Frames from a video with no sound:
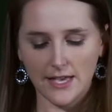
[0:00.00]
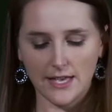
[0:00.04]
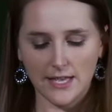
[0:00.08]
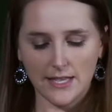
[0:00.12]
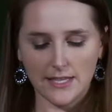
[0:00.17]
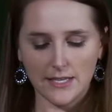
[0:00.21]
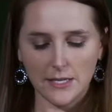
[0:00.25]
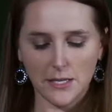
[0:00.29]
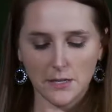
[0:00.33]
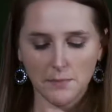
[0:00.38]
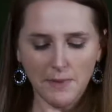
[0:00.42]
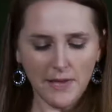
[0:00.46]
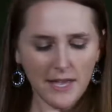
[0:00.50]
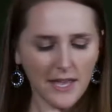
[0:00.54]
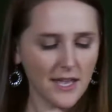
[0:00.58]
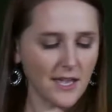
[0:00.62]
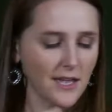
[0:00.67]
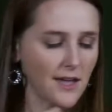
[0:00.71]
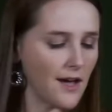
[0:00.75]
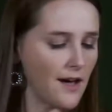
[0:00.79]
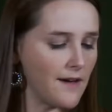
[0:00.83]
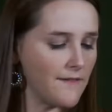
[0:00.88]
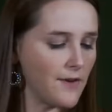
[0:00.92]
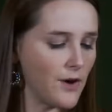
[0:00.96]
And then
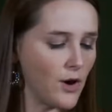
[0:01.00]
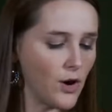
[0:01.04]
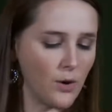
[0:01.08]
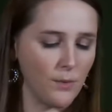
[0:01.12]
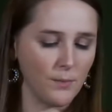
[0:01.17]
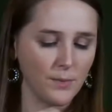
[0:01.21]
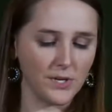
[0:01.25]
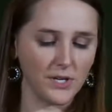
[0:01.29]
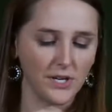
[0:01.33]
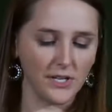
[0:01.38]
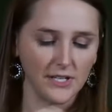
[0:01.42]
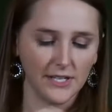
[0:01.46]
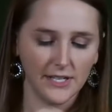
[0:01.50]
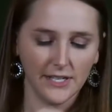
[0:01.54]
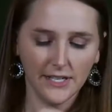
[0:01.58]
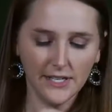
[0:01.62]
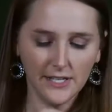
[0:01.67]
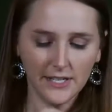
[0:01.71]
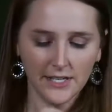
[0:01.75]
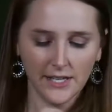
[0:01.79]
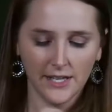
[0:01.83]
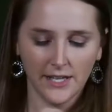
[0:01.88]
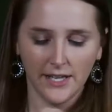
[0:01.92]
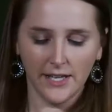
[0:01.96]
speaking of home
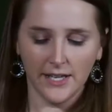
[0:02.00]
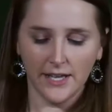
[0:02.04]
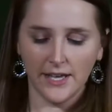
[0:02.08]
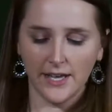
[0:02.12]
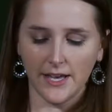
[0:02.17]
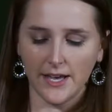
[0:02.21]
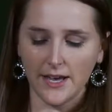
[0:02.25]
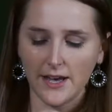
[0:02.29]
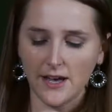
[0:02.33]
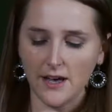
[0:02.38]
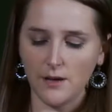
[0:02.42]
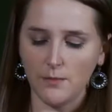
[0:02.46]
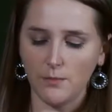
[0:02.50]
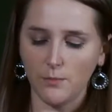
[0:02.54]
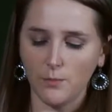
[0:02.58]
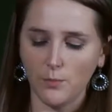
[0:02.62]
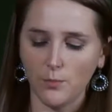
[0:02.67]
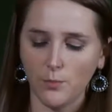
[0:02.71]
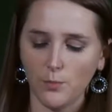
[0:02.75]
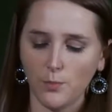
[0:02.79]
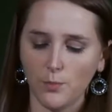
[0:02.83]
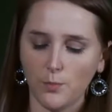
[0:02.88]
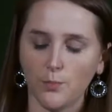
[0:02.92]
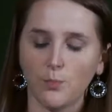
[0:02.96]
cooking,
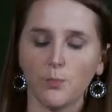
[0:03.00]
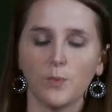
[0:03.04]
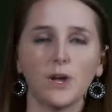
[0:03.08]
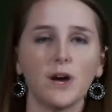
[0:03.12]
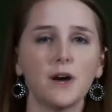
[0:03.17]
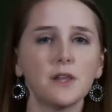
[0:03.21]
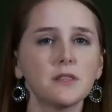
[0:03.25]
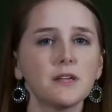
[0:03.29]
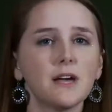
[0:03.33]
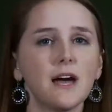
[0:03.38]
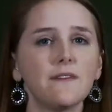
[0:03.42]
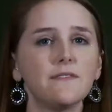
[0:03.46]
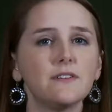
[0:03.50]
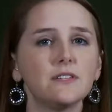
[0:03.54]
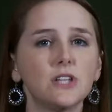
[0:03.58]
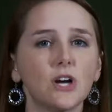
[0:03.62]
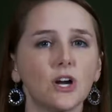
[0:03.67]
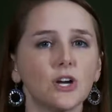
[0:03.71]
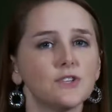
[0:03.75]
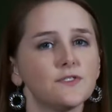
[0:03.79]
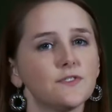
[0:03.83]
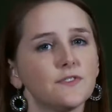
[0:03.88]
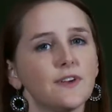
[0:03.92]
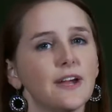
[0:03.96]
we also have a
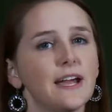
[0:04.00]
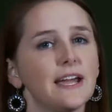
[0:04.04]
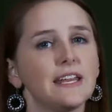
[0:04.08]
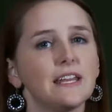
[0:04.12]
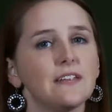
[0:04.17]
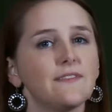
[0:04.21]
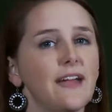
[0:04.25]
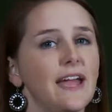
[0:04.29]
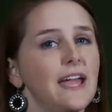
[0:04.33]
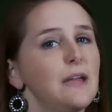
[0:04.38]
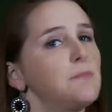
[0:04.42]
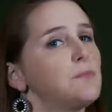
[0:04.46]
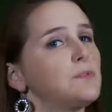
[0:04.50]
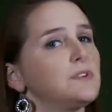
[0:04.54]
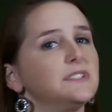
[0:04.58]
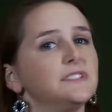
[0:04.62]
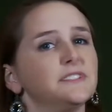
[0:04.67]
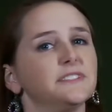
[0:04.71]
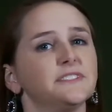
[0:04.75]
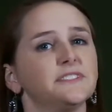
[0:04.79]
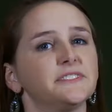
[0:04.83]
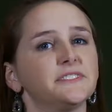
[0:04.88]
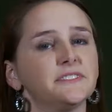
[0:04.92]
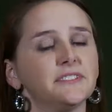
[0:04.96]
large variety of
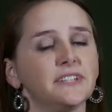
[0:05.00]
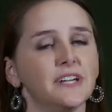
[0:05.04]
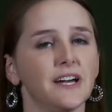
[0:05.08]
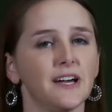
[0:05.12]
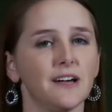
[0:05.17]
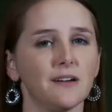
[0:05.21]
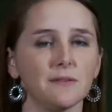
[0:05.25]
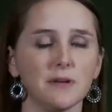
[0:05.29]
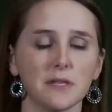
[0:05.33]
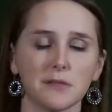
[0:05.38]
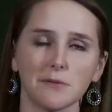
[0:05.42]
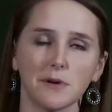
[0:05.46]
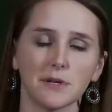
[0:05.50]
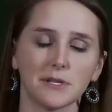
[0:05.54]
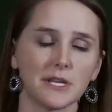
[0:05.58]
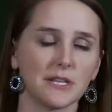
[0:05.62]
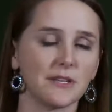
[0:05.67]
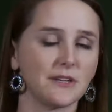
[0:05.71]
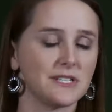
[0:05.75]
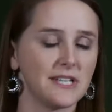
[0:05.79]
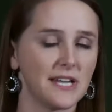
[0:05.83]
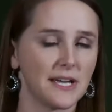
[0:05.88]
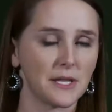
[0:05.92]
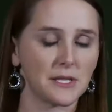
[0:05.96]
aprons, as well as
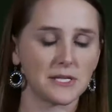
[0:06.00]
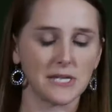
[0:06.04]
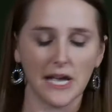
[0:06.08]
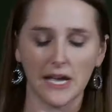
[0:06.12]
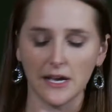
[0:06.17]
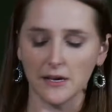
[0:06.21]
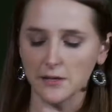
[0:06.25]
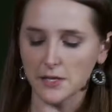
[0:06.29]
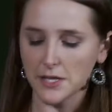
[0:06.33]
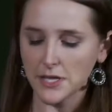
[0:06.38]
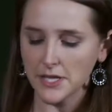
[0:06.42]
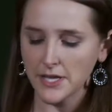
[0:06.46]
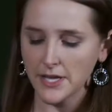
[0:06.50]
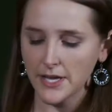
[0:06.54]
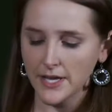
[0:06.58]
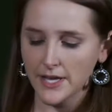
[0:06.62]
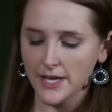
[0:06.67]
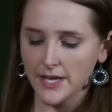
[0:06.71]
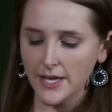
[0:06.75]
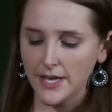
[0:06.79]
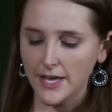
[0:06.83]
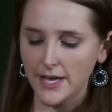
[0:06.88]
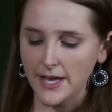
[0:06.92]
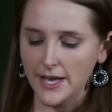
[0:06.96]
other textiles.
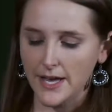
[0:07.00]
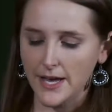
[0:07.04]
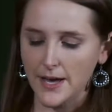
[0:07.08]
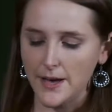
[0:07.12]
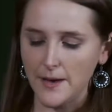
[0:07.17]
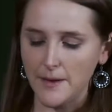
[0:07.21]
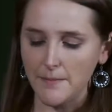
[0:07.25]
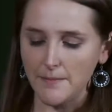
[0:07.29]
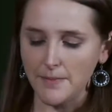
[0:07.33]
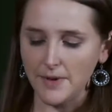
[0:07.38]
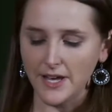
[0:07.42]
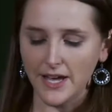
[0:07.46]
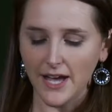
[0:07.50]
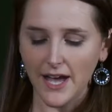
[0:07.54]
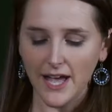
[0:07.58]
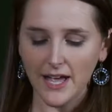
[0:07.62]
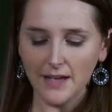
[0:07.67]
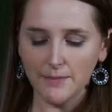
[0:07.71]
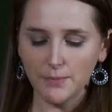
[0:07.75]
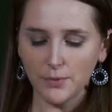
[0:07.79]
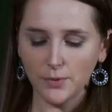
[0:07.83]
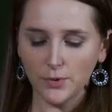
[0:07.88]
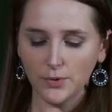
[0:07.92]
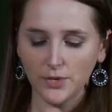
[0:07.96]
But
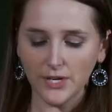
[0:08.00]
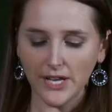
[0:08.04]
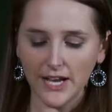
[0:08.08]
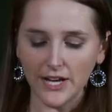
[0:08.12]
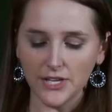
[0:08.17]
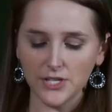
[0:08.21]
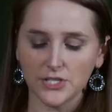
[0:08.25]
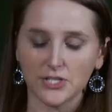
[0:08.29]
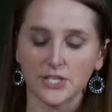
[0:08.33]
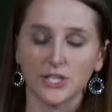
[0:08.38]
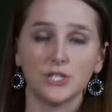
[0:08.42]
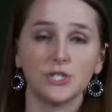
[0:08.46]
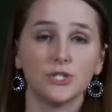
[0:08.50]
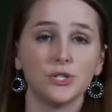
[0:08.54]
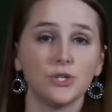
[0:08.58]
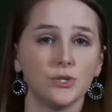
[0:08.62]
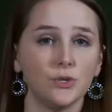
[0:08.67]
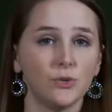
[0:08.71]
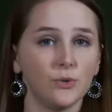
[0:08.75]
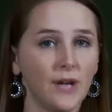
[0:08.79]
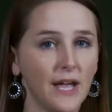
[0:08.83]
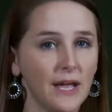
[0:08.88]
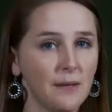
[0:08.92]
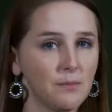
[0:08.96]
I pulled actually
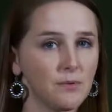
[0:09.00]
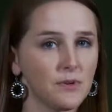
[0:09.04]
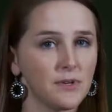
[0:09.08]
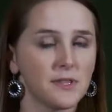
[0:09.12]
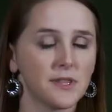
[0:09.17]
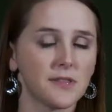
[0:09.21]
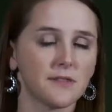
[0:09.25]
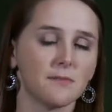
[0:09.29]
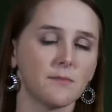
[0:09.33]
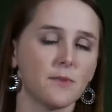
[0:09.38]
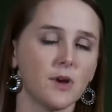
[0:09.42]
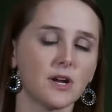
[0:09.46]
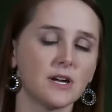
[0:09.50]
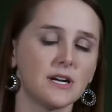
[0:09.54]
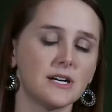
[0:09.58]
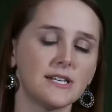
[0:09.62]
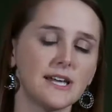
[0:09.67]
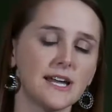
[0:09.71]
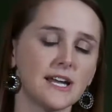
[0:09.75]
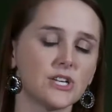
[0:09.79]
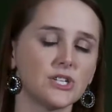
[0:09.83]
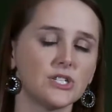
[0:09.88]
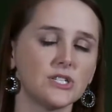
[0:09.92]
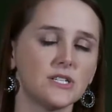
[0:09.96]
2 aprons from our
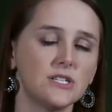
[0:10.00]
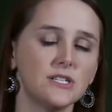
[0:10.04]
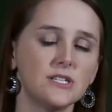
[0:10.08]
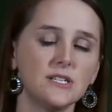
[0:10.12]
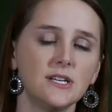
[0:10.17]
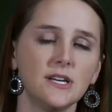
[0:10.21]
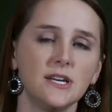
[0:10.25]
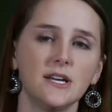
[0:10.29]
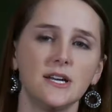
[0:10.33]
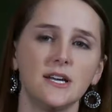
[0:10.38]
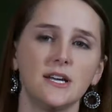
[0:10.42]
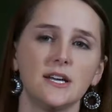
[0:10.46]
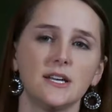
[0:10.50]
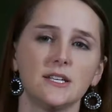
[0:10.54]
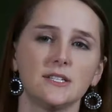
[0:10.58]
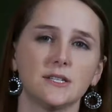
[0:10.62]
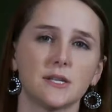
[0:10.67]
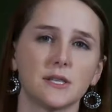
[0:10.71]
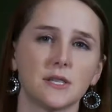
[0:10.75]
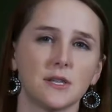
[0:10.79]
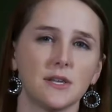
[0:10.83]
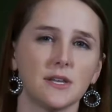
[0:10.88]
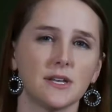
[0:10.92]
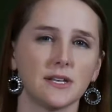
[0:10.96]
collection,
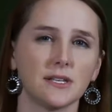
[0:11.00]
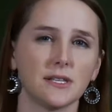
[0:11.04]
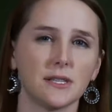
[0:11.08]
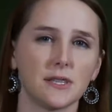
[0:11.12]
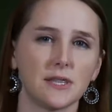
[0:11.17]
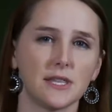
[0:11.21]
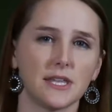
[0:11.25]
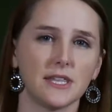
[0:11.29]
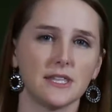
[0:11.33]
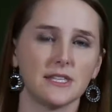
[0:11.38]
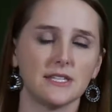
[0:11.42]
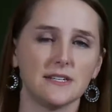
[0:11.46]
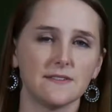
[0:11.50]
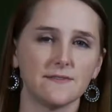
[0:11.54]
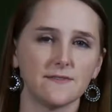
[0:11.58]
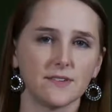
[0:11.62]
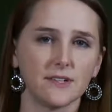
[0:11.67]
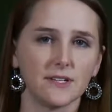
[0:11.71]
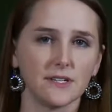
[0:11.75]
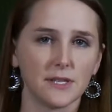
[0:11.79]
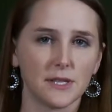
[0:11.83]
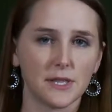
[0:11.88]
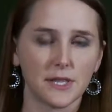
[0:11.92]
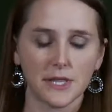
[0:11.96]
just so you can see the
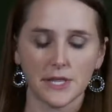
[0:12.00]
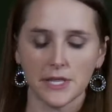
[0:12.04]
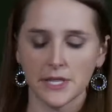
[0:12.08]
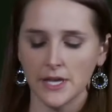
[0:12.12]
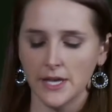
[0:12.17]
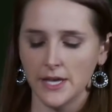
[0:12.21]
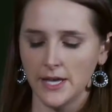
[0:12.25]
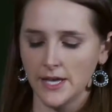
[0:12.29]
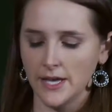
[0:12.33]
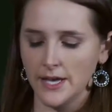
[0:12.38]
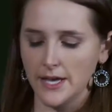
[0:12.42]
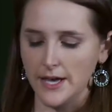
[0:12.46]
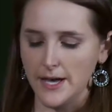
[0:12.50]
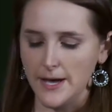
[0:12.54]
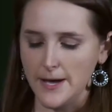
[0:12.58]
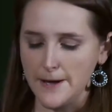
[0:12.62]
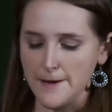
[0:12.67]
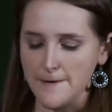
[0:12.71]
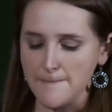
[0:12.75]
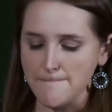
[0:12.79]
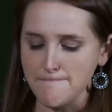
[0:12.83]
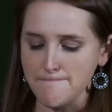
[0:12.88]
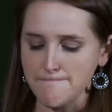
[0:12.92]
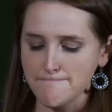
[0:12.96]
difference.
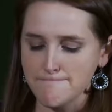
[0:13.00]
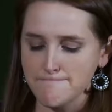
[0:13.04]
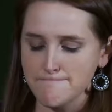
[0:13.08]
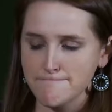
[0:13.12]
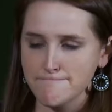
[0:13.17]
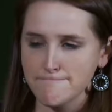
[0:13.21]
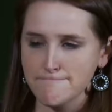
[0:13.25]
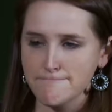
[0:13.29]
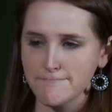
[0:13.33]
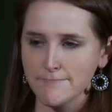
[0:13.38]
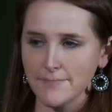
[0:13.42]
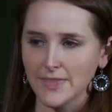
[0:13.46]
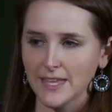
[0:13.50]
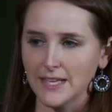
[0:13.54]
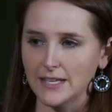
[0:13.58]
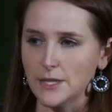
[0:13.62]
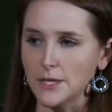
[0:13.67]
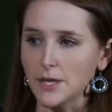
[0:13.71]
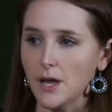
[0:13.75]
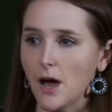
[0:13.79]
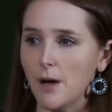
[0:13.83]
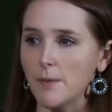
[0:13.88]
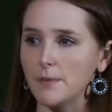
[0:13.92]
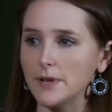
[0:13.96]

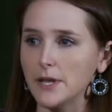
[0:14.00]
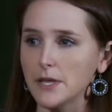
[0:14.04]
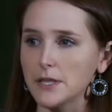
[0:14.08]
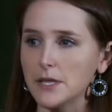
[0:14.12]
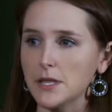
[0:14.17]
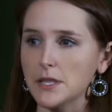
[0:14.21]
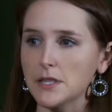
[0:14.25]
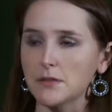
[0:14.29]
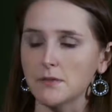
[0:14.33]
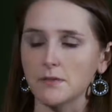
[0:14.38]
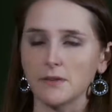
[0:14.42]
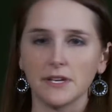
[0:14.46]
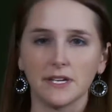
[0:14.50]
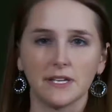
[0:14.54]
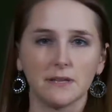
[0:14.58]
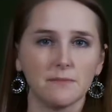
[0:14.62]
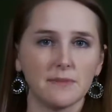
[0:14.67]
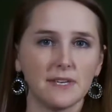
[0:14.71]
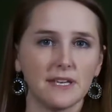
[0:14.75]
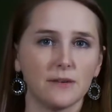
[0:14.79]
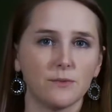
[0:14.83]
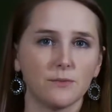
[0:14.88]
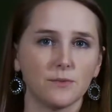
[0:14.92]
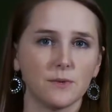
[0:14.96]
Its common accessory can
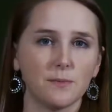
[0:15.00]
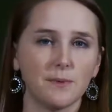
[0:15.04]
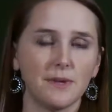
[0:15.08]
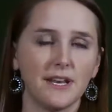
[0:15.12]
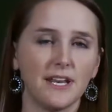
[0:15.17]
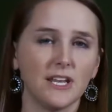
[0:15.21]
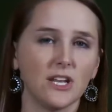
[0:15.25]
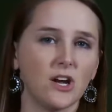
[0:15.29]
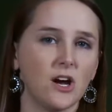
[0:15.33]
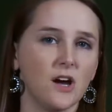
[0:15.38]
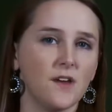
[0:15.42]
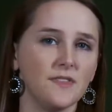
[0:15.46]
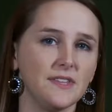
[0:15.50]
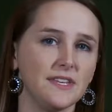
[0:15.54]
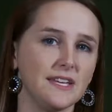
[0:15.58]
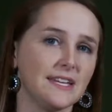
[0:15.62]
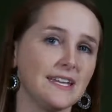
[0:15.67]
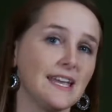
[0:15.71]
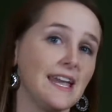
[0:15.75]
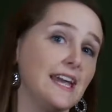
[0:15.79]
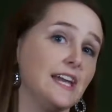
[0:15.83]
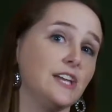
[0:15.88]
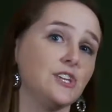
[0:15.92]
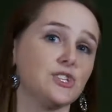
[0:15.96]
be depending on the
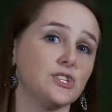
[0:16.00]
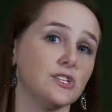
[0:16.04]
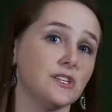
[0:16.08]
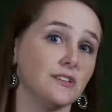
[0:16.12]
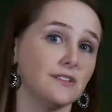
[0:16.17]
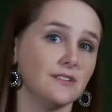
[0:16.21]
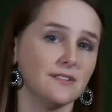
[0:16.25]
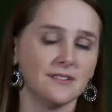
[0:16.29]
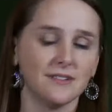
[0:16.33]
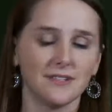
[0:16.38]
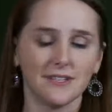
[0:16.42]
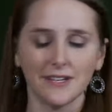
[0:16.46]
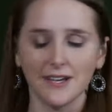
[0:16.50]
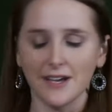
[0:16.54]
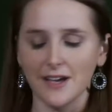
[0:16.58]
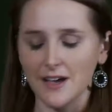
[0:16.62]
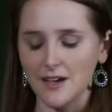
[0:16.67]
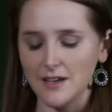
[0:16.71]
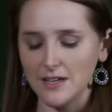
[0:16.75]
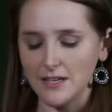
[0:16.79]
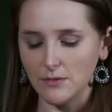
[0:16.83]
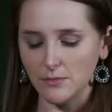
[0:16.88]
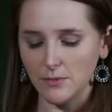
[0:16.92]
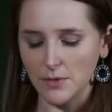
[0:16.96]
occasion
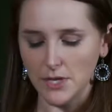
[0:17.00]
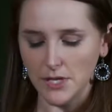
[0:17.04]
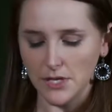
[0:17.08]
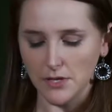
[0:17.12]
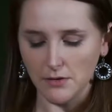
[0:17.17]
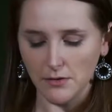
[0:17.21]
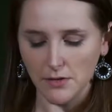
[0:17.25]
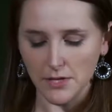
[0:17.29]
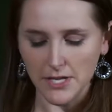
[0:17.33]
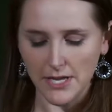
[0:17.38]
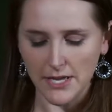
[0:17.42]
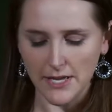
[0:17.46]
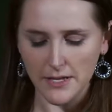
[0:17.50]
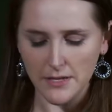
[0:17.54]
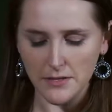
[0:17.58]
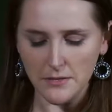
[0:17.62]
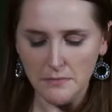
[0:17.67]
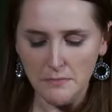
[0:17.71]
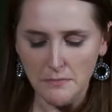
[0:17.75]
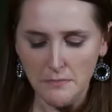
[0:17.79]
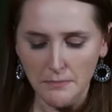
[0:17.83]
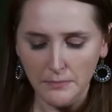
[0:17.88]
it was used at.